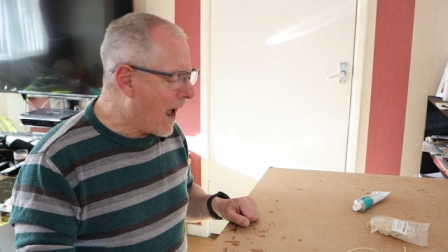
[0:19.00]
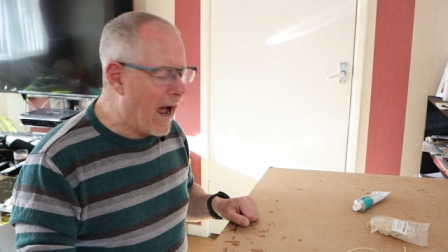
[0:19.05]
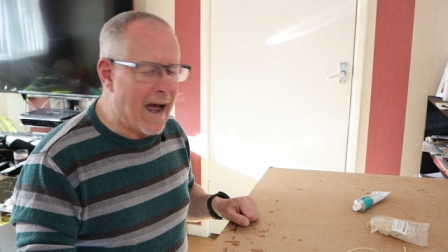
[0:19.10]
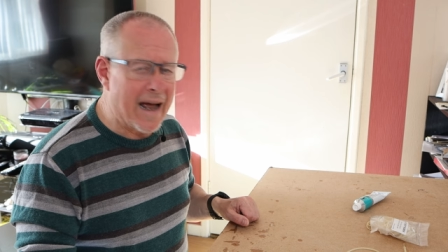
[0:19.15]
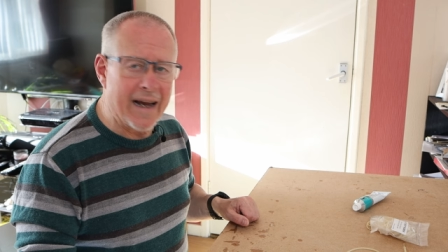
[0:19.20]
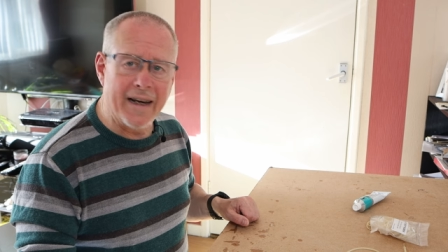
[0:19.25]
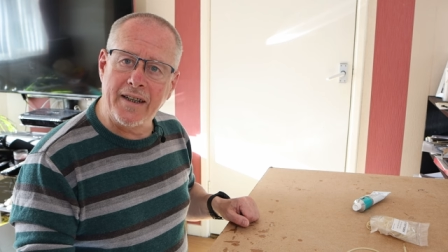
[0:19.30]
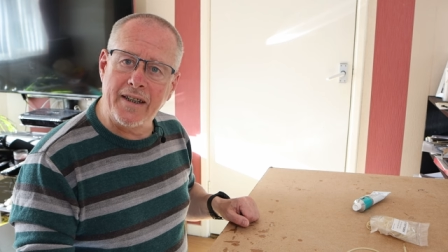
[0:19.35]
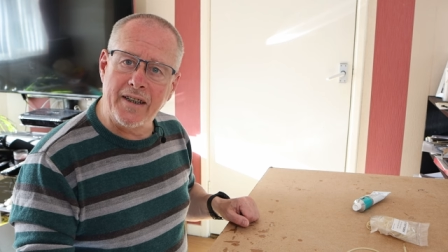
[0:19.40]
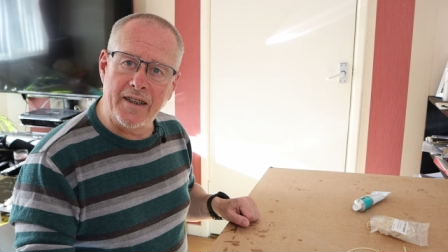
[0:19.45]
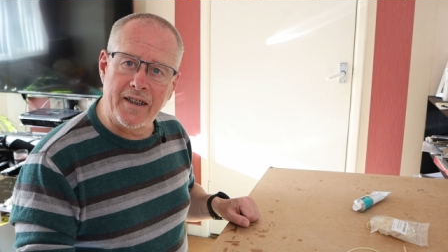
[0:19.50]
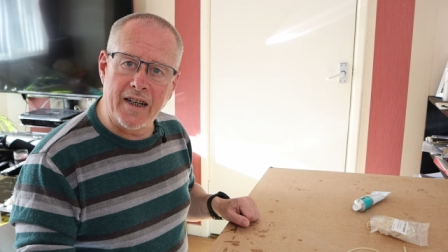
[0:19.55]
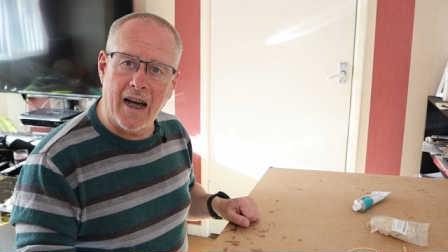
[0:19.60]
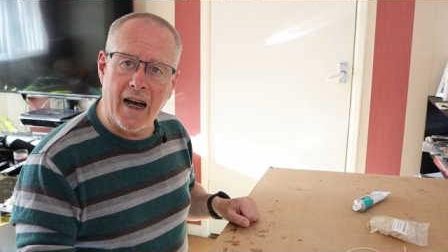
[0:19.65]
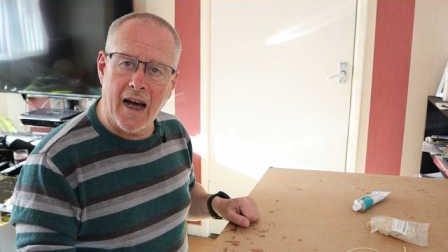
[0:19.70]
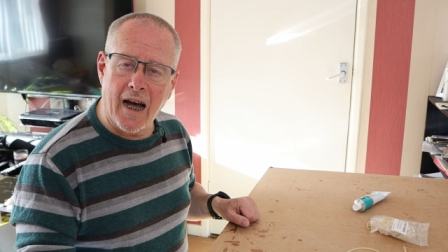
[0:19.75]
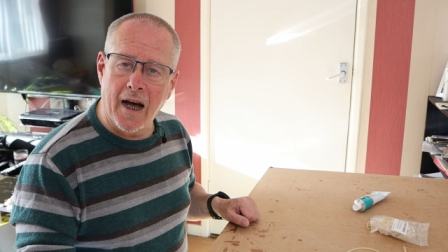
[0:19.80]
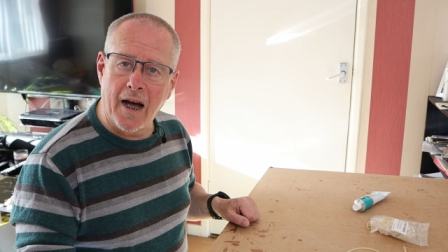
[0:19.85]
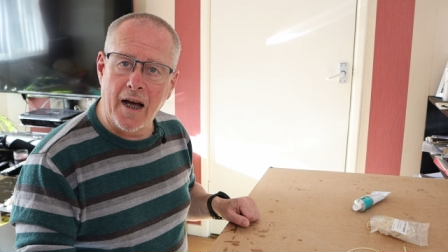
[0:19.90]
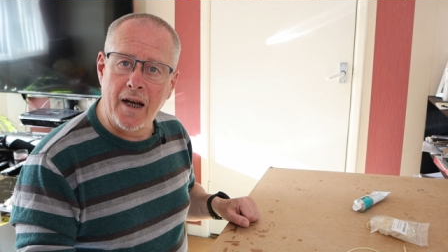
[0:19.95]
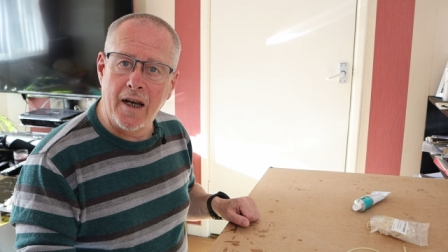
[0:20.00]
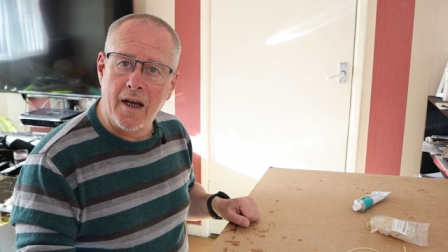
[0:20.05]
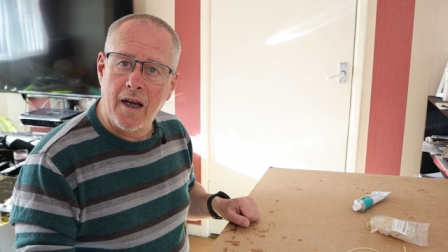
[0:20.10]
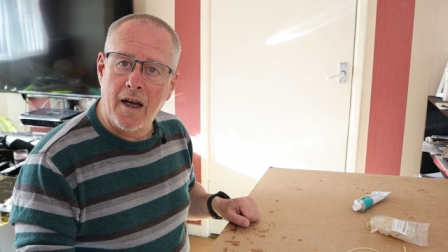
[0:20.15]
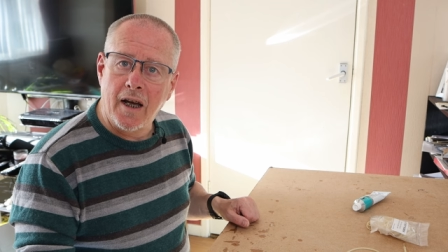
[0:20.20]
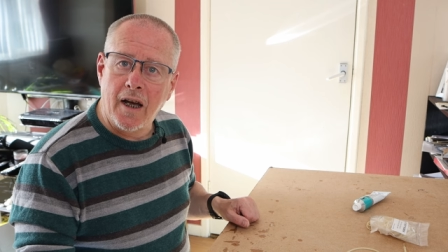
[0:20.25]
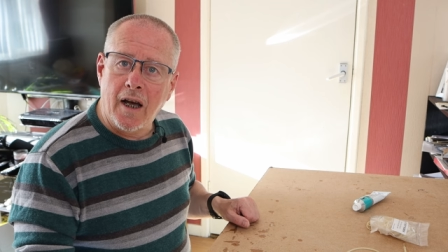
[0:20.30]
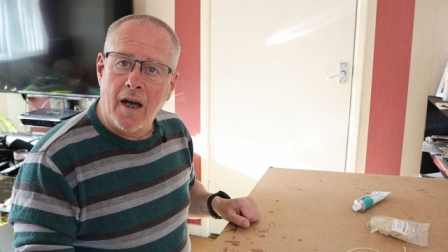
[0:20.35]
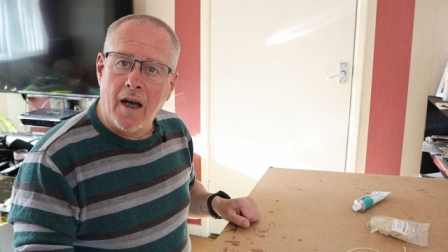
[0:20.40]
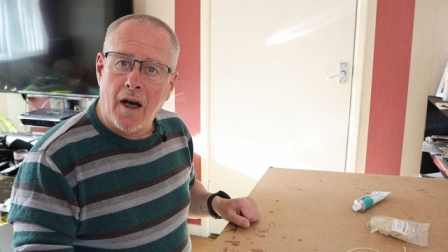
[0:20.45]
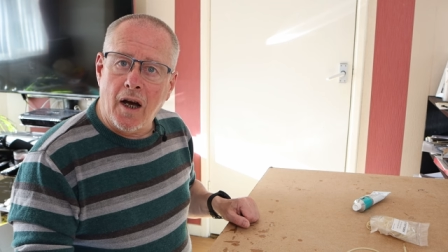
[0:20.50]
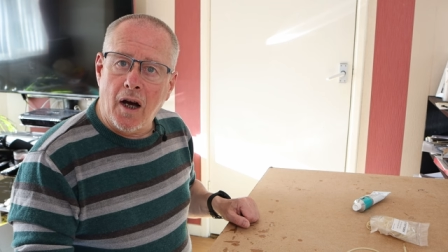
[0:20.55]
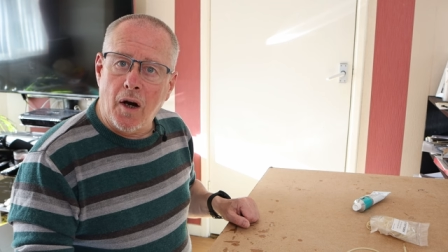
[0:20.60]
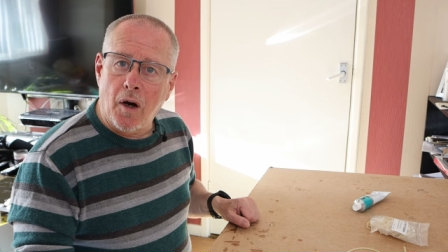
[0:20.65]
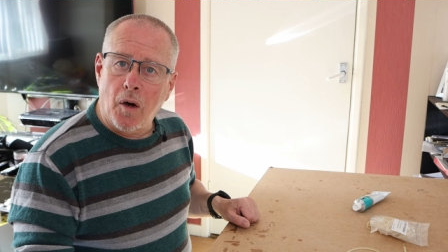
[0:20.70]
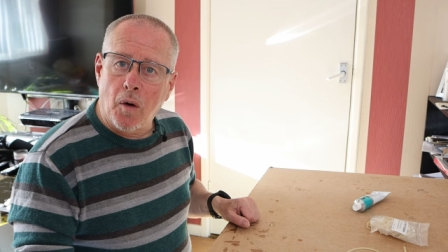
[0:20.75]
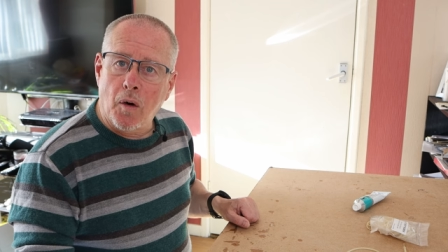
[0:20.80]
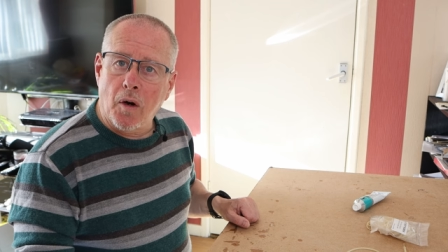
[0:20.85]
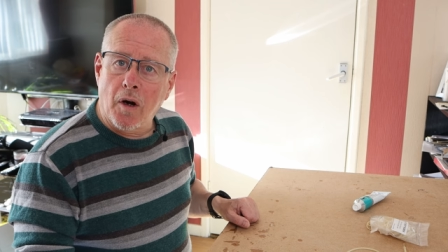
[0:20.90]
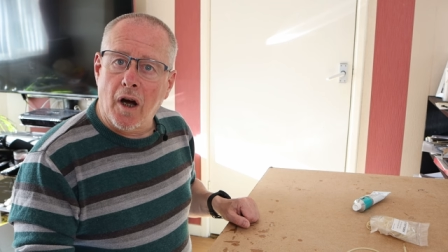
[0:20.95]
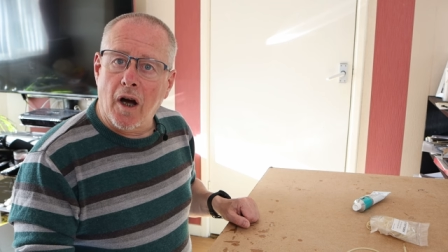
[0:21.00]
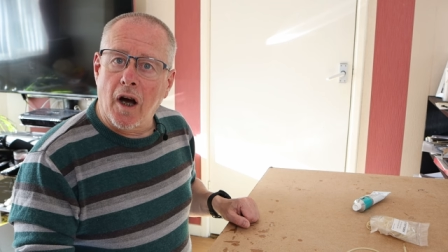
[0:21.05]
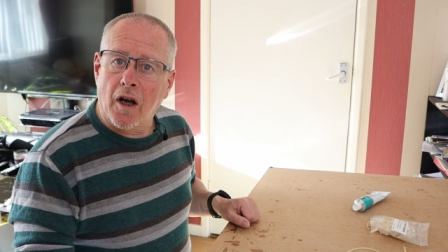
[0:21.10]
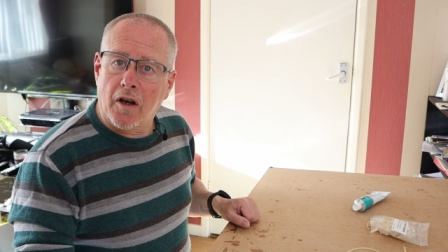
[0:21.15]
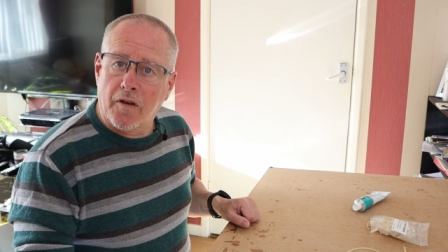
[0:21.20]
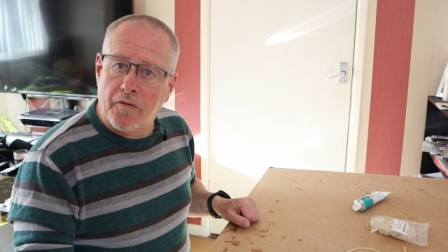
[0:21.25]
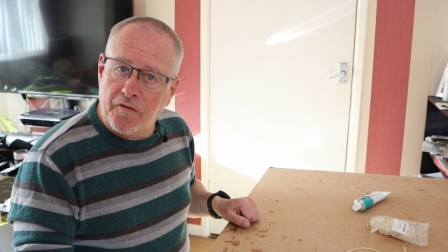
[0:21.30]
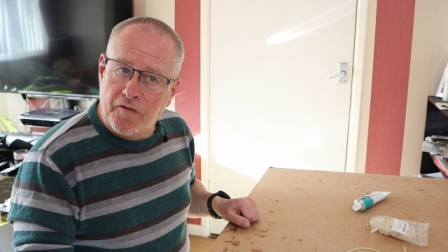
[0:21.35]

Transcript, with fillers: And uh, a